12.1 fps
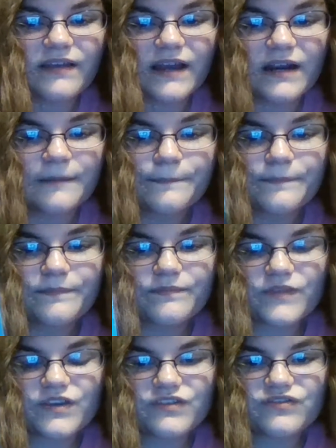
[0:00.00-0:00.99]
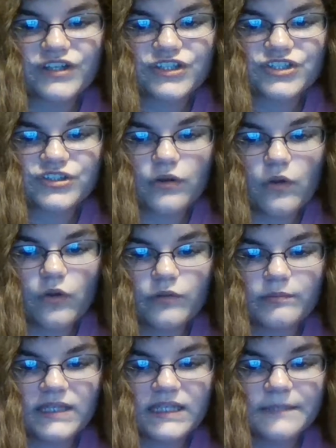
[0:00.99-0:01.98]
there, 6-year-old
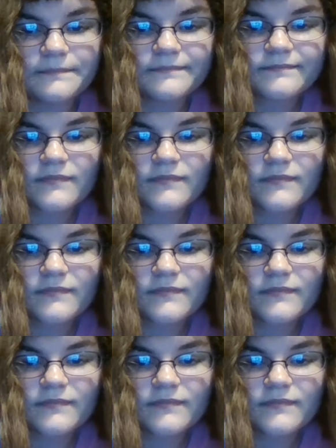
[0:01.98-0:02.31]
me.